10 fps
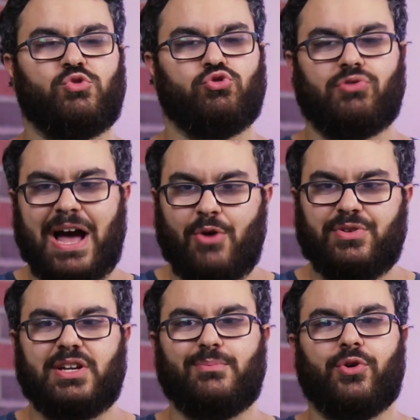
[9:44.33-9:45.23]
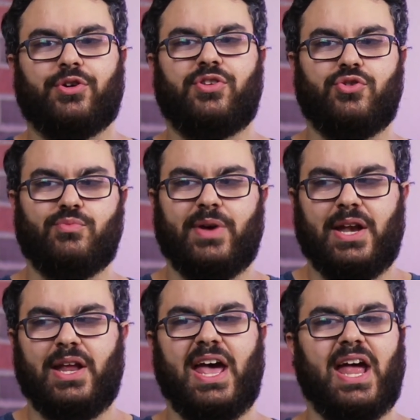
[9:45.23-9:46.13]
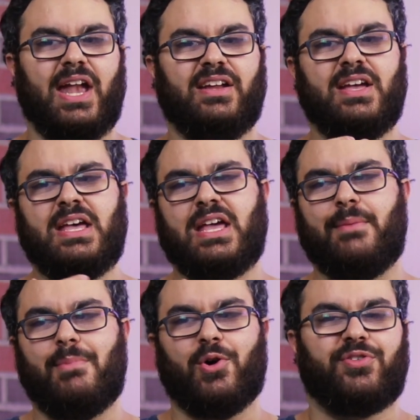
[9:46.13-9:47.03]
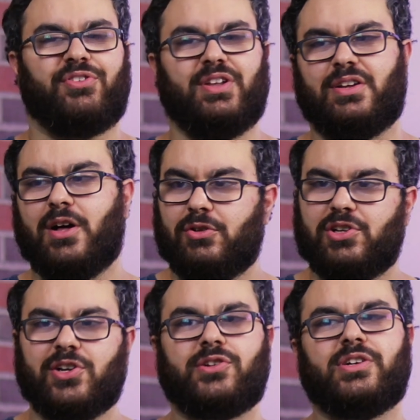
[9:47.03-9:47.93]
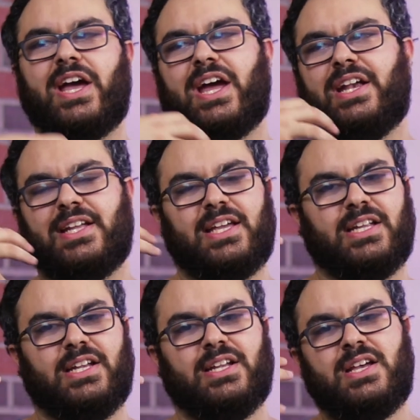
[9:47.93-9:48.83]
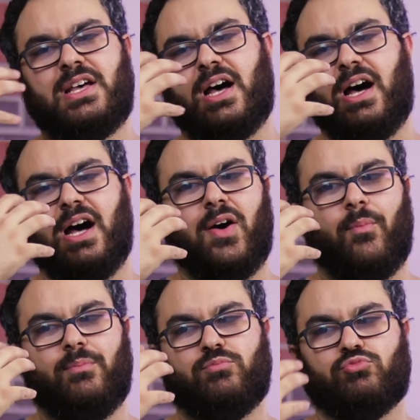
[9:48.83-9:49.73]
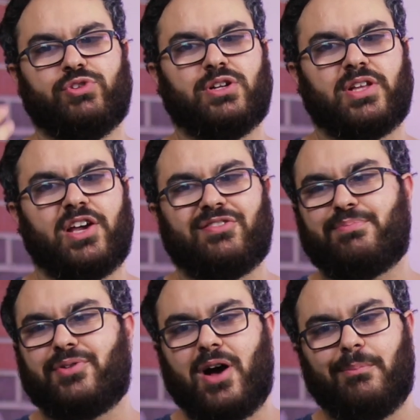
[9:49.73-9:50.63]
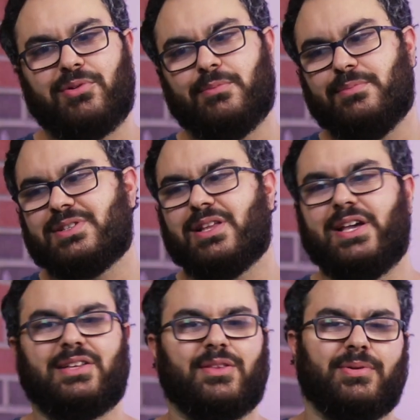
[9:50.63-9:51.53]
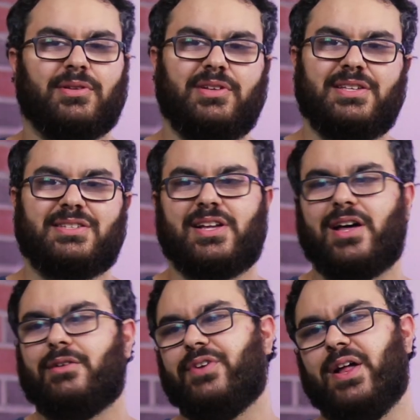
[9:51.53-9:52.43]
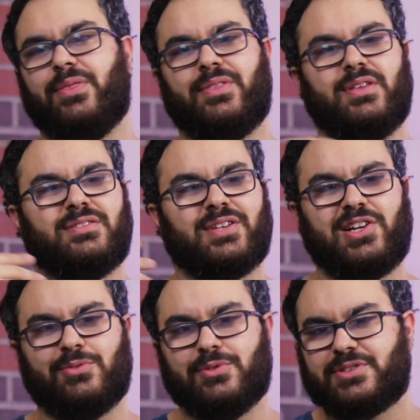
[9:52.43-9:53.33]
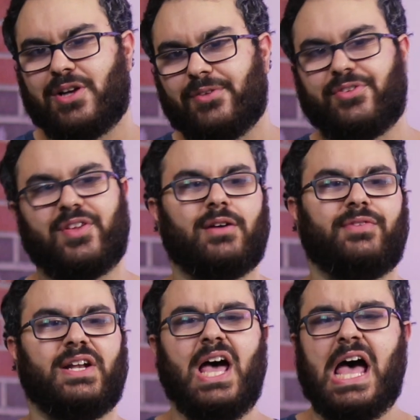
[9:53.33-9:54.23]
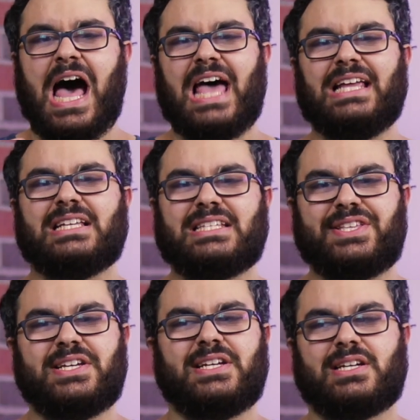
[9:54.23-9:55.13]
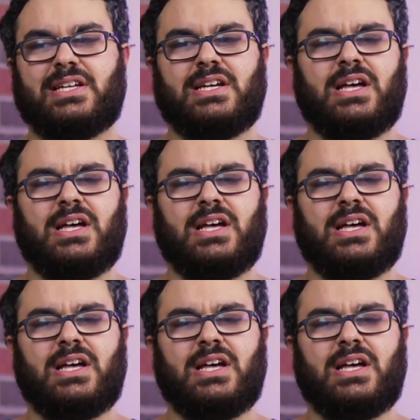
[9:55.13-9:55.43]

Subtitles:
grounded and more human and immersed in culture and in real life problems like the police stuff and the sexual assault stuff. And I just think